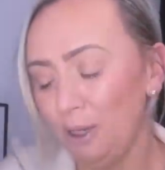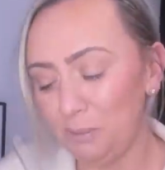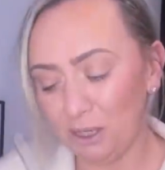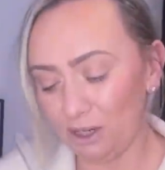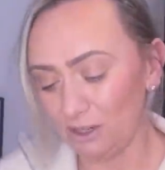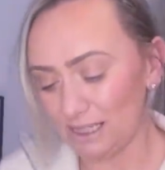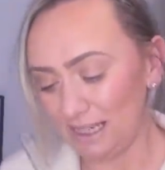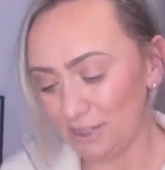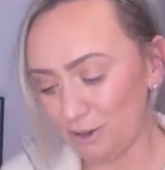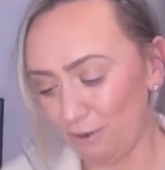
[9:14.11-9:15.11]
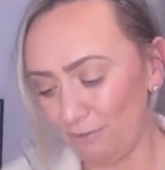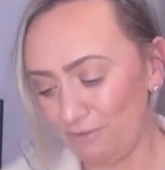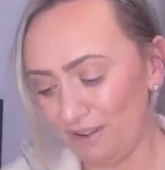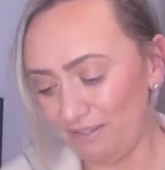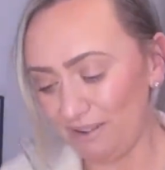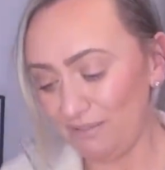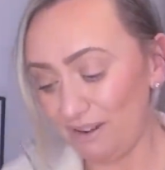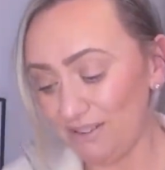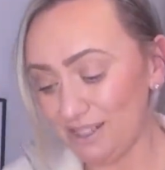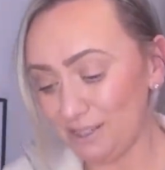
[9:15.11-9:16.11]
because it's got very
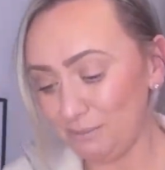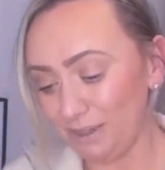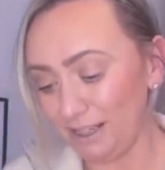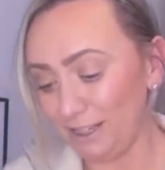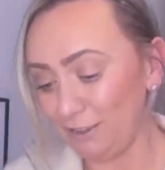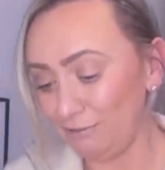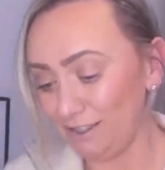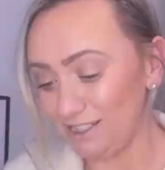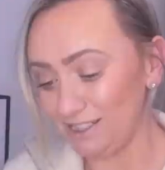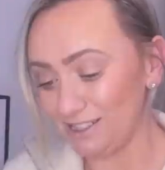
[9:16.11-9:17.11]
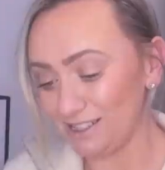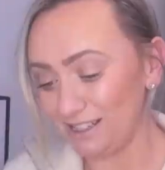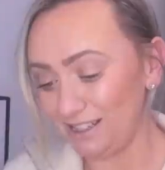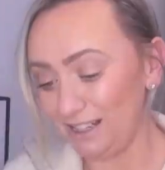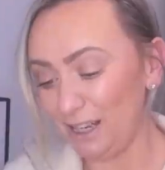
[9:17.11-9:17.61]
very similar ingredients in